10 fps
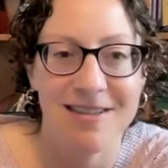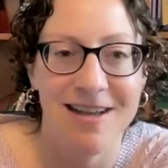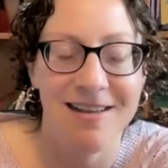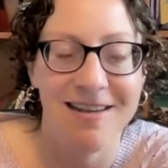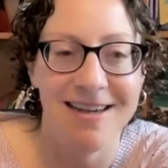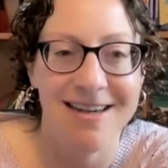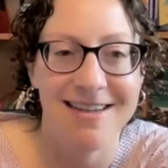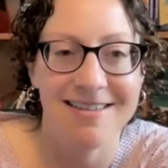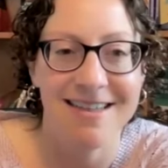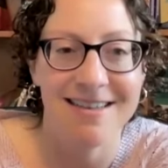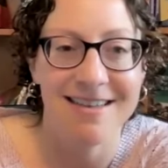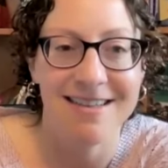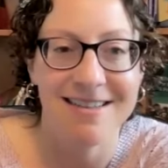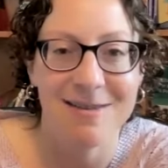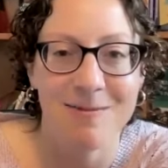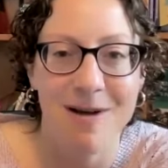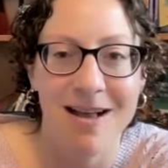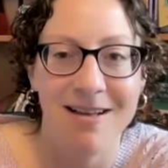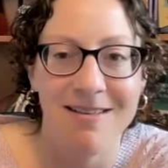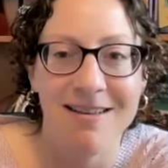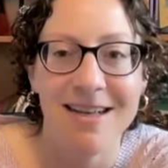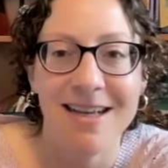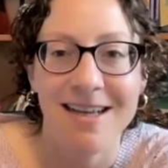Lallier has said this as well,